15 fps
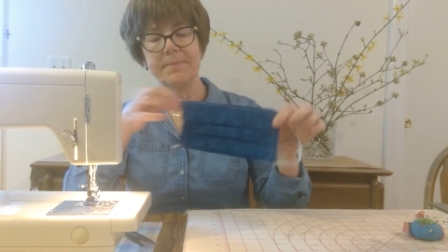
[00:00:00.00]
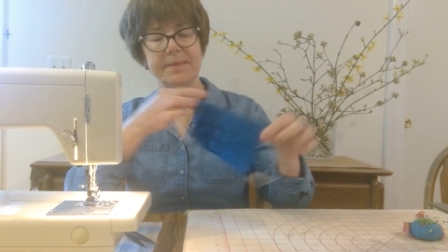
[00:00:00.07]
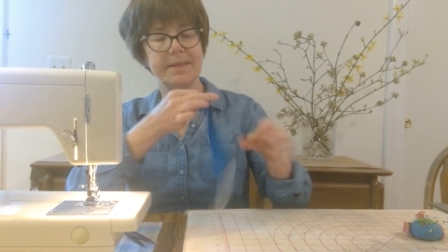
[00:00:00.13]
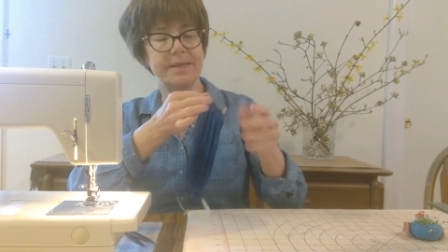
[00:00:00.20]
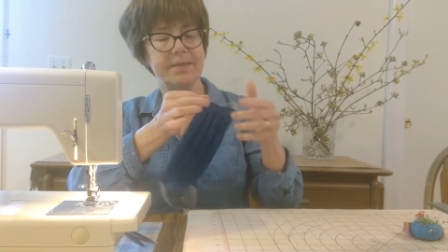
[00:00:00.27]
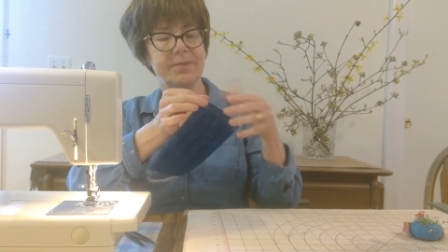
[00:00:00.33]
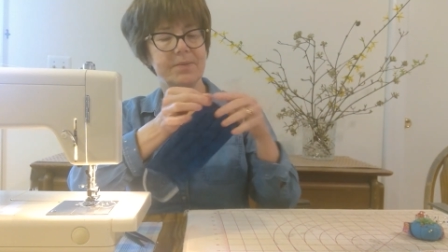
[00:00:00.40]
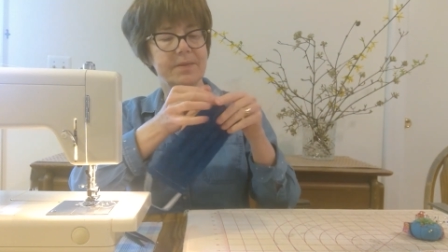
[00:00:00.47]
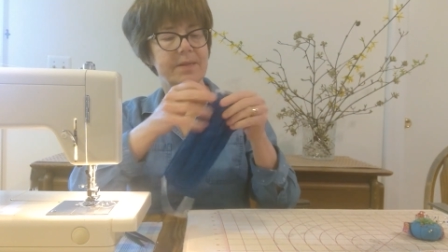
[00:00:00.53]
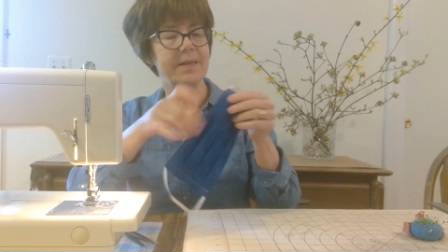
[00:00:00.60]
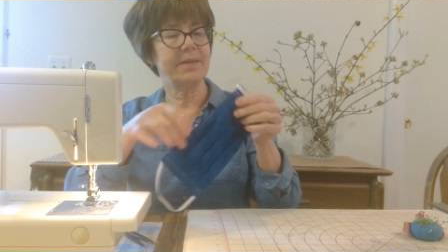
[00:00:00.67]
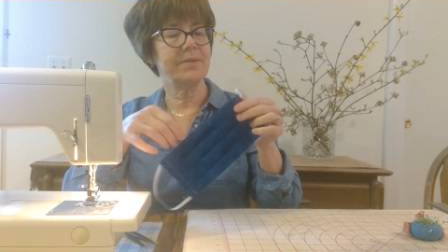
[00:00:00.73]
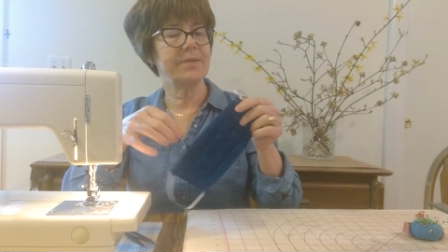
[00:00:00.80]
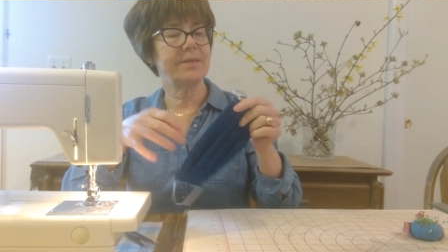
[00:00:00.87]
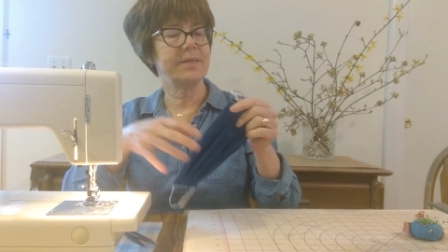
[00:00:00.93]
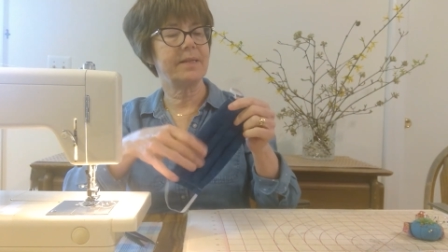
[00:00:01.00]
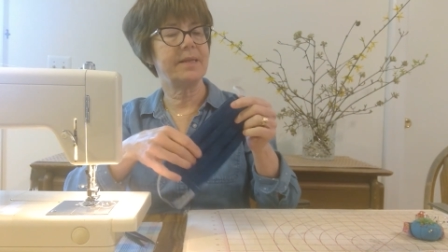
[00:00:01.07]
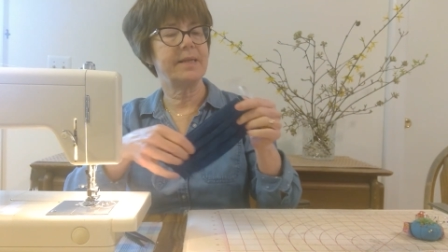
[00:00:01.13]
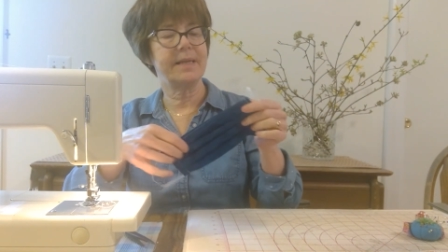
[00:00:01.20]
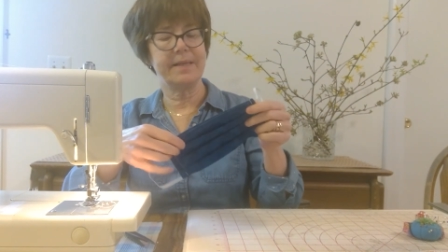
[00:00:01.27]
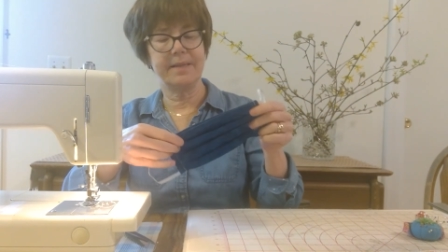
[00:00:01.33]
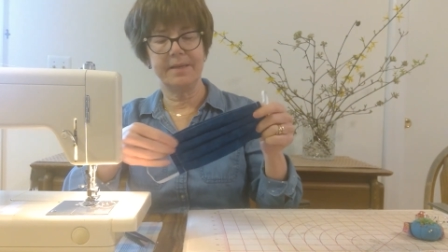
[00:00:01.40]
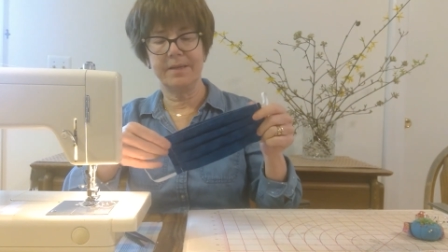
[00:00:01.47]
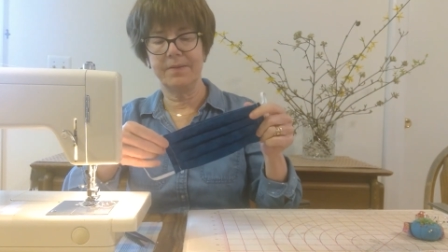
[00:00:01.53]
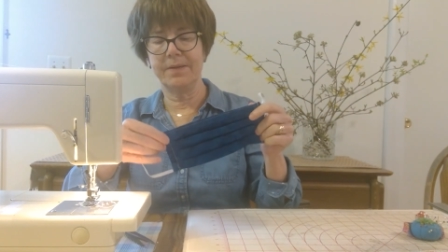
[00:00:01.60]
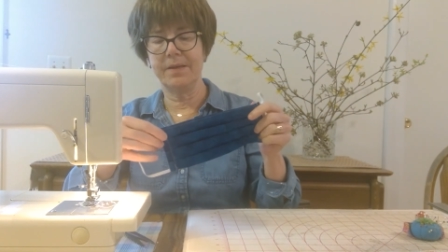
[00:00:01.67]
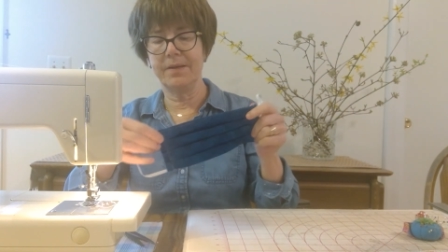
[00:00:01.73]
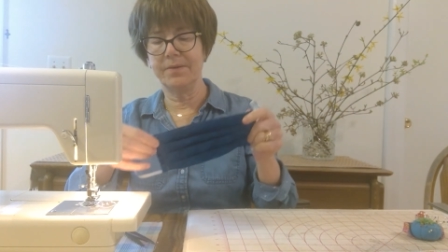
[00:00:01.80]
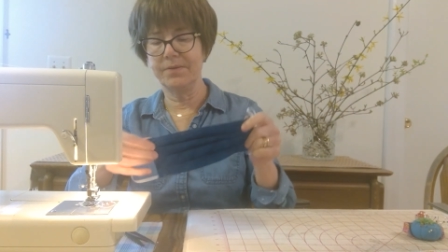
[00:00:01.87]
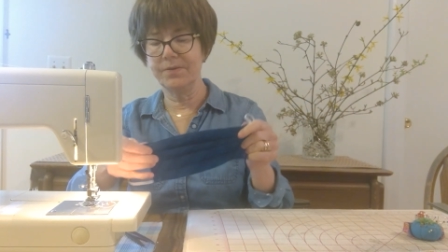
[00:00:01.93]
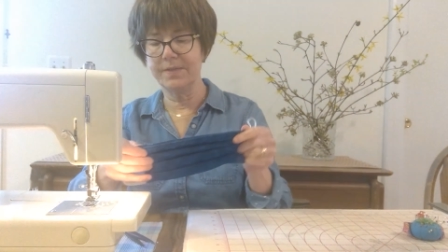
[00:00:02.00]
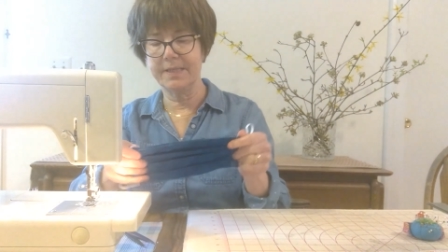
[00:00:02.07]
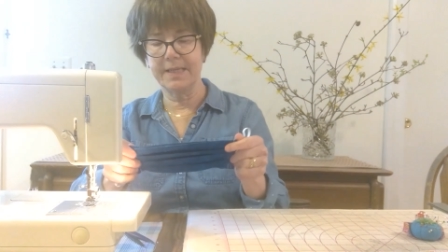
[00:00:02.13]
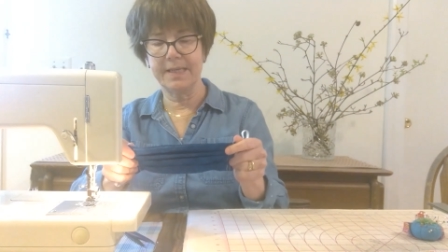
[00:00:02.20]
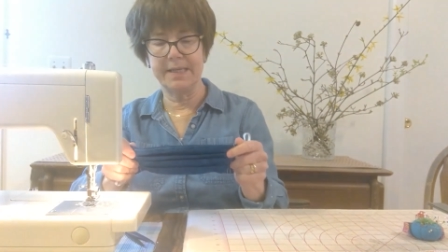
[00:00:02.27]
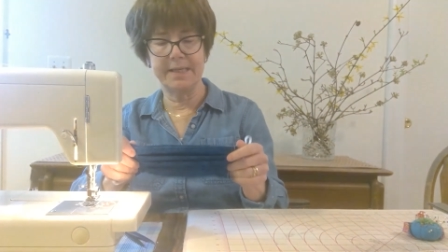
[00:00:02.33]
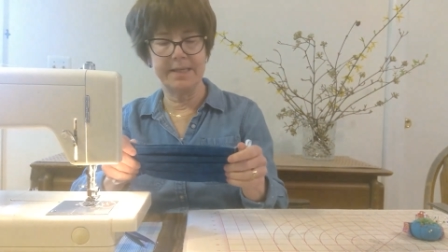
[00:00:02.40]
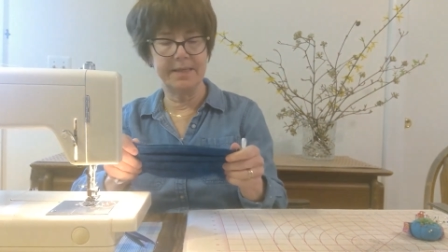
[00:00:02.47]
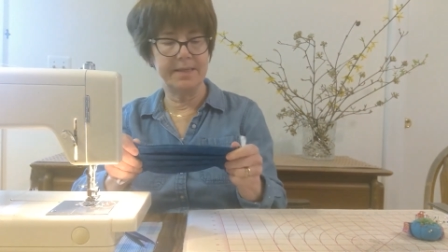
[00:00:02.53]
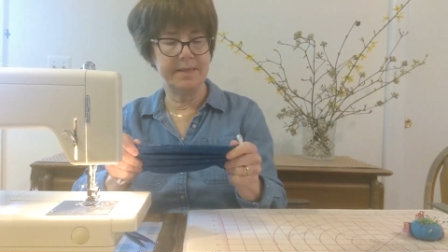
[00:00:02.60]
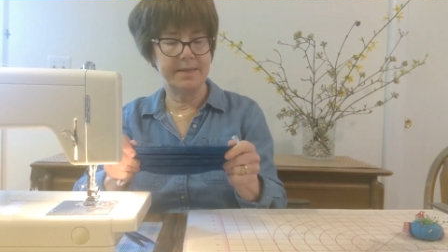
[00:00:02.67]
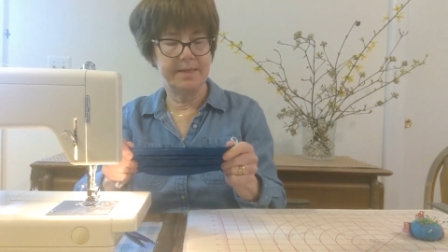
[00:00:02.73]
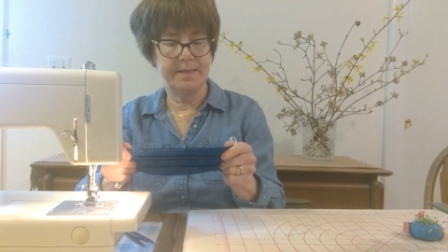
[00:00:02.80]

that's what that looks like. And then on the other side,